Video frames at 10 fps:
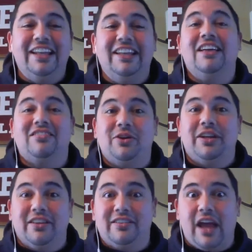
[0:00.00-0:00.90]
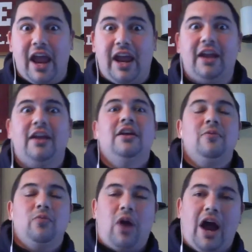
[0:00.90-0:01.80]
Unless you can say,
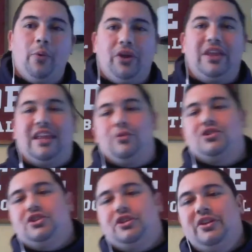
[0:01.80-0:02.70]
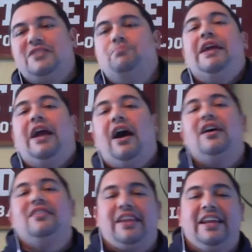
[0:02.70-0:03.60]
I really think we should do this
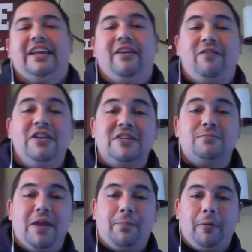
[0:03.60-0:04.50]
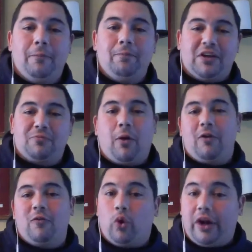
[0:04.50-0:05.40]
because it can convince people. That's
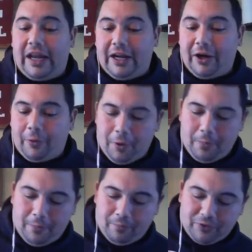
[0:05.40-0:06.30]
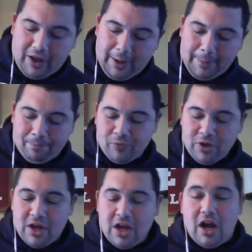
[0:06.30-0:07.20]
part of working in a group. Okay.
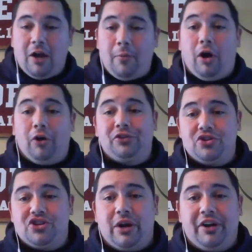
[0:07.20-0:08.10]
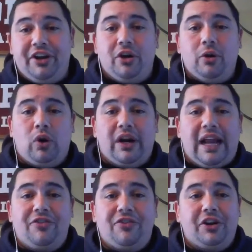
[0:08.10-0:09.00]
Also sharing your work
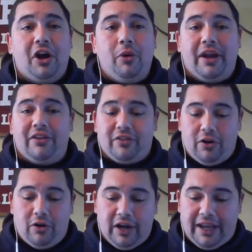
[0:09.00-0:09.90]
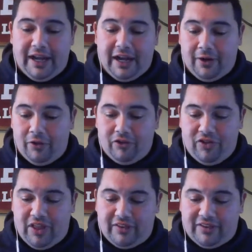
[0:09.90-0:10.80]
as you're going. So again,
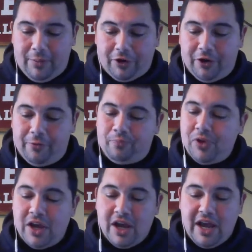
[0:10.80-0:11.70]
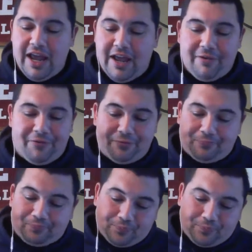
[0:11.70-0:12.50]
using that same group, if